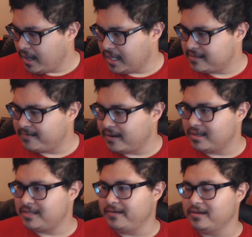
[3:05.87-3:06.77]
As
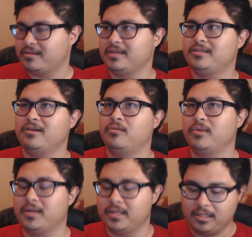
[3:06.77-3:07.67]
far as future things go,
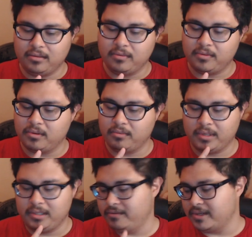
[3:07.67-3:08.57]
we're gonna do
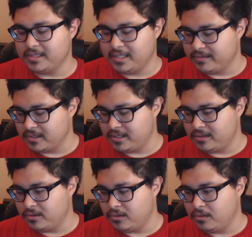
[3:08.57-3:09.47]
Resident Evil
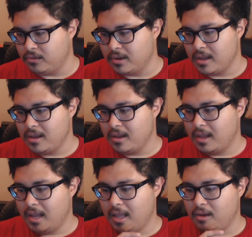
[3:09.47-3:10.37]
2.
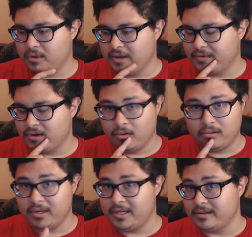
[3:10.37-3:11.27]
Whenever
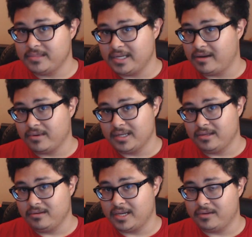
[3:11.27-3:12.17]
Ori comes out, we're gonna
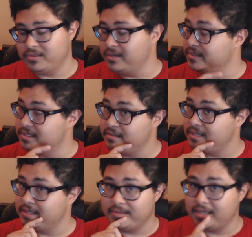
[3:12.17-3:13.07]
do that. Whenever
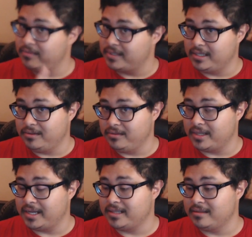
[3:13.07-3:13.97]
Journey comes out, we're gonna do
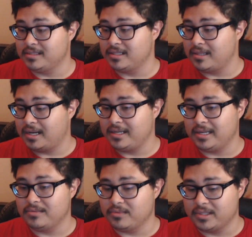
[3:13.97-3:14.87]
that. There's a lot of
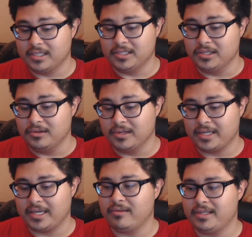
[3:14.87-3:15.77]
games we're gonna do, and
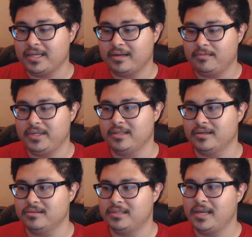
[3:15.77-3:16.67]
I can't wait to LP
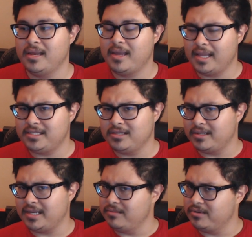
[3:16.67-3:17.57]
those. And so
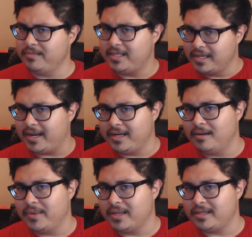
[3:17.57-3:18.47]
at times we're going to be tight
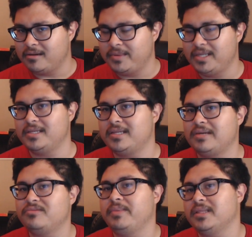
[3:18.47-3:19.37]
about the LPs, and at
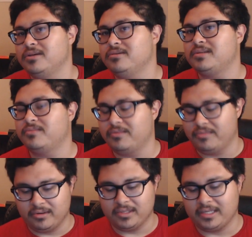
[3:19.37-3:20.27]
times we'll be loose when
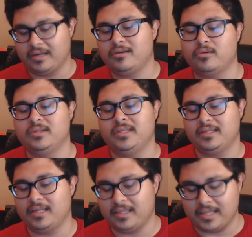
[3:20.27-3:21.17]
we're doing like hardcores and
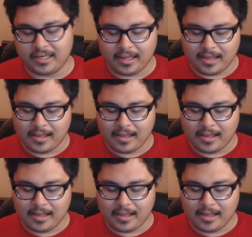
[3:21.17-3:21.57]
things like that.